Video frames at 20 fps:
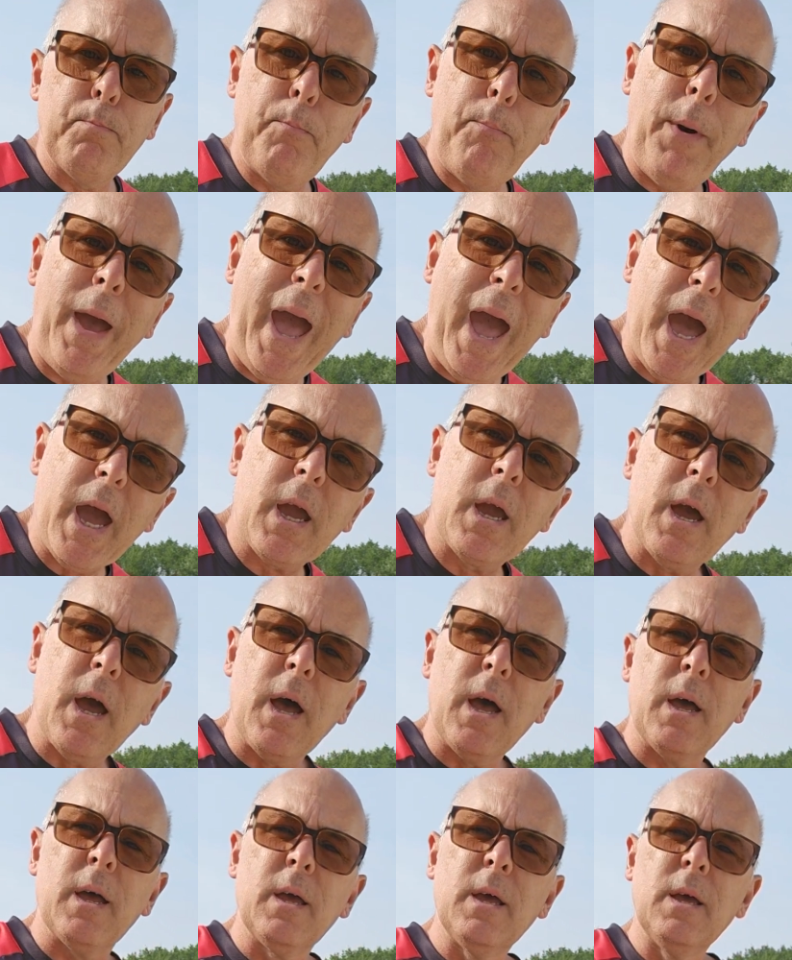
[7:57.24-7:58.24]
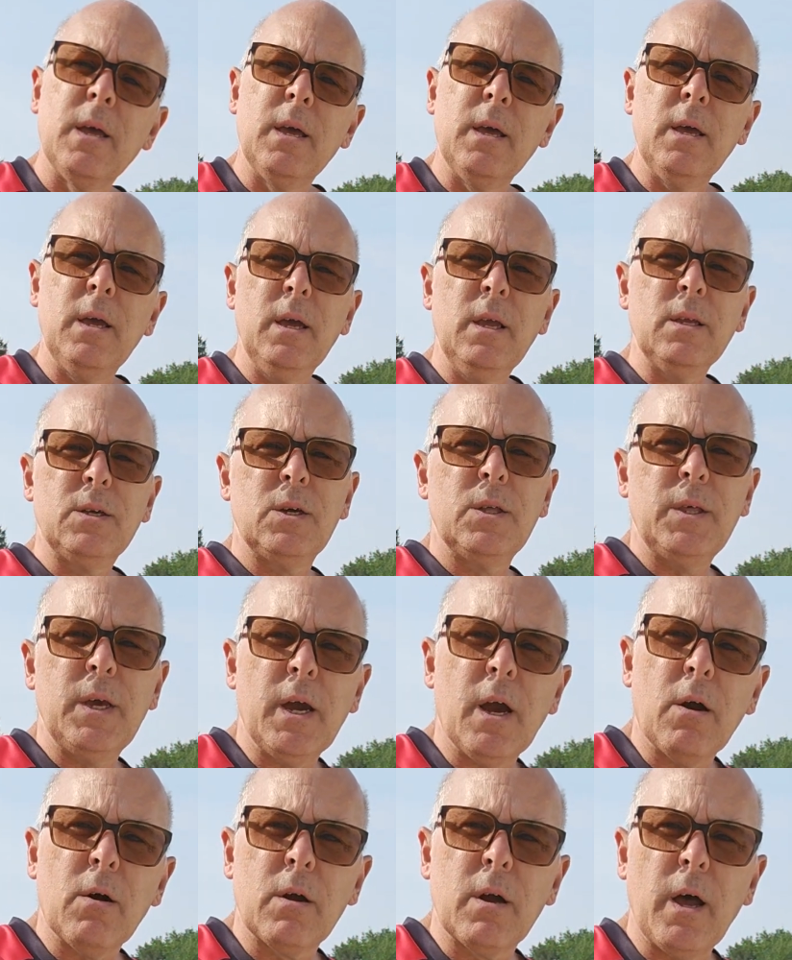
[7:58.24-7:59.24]
back into the
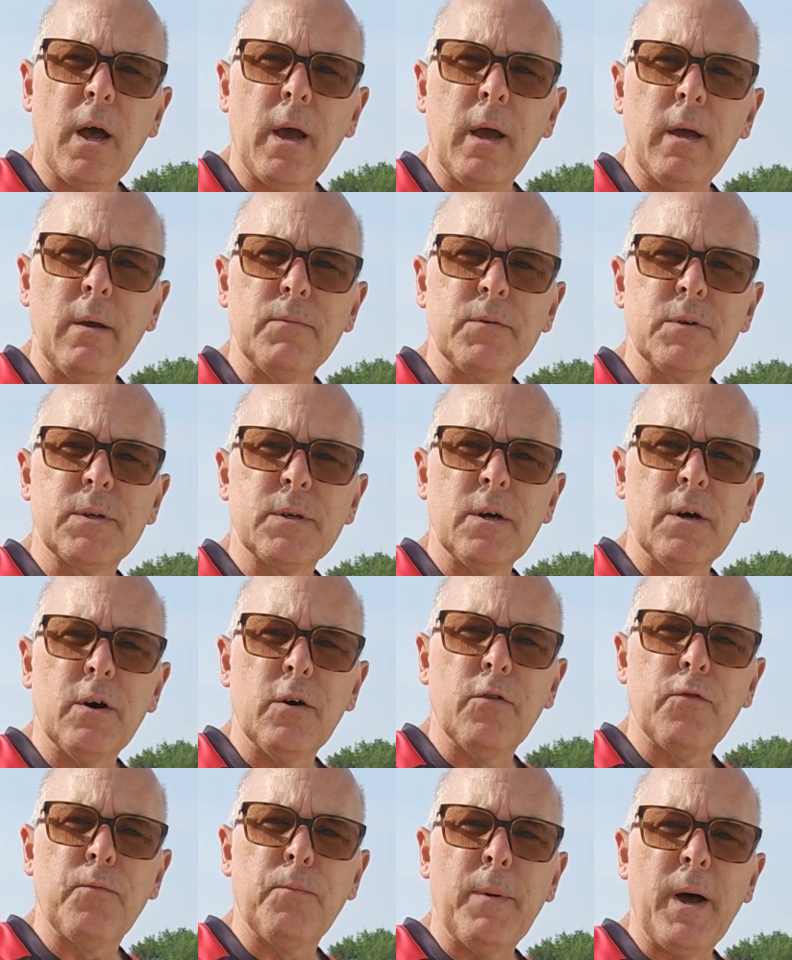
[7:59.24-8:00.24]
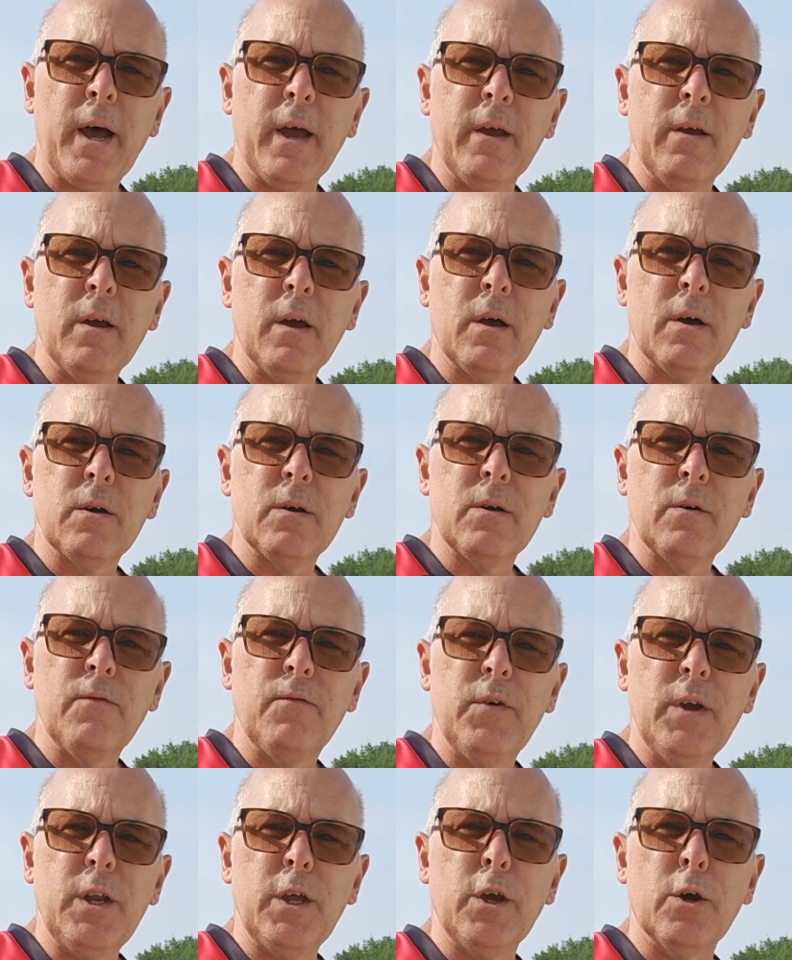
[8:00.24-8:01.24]
archives of my
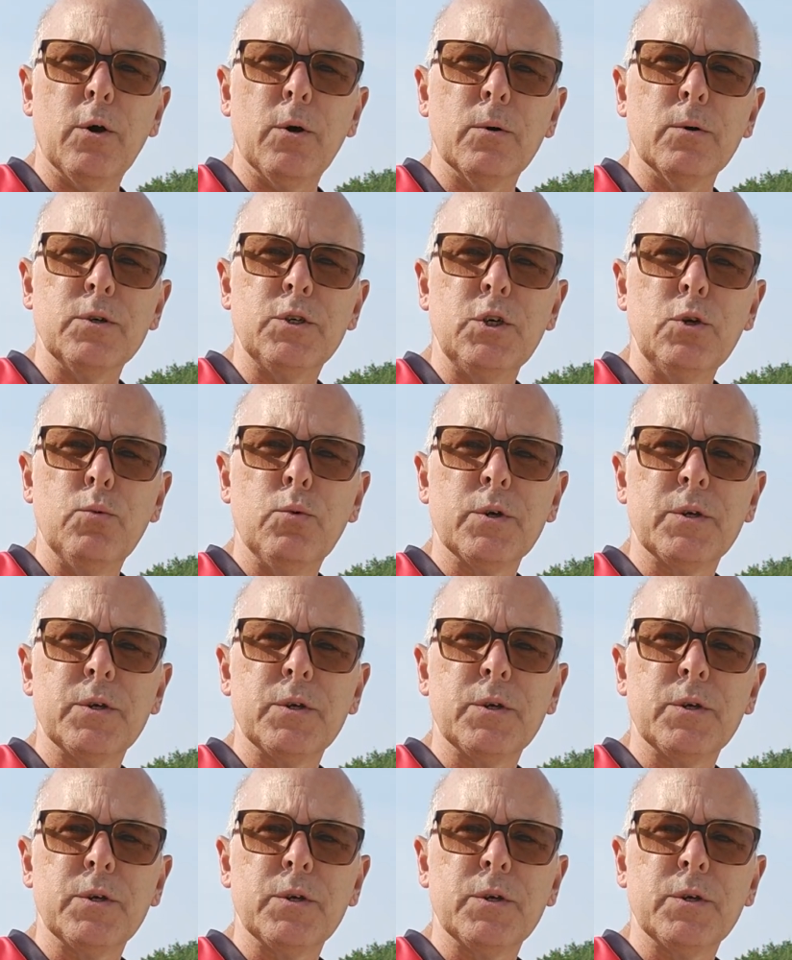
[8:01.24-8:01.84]
videos, you will